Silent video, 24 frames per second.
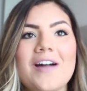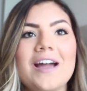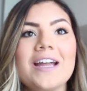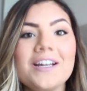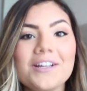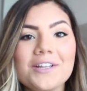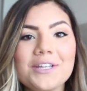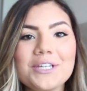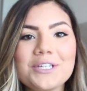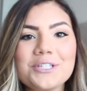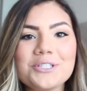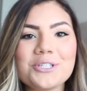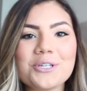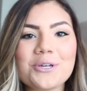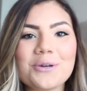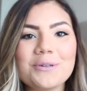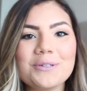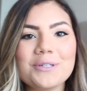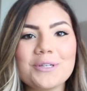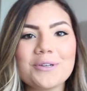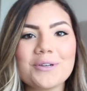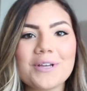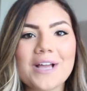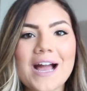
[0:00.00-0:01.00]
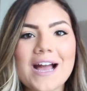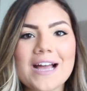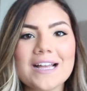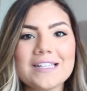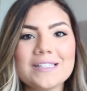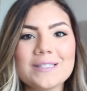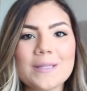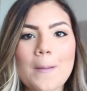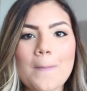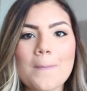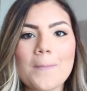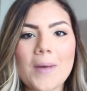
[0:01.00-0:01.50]
finally showing you
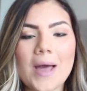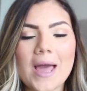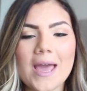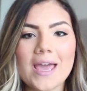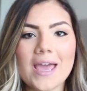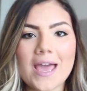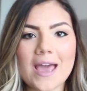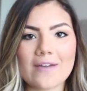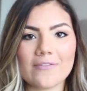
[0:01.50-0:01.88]
guys my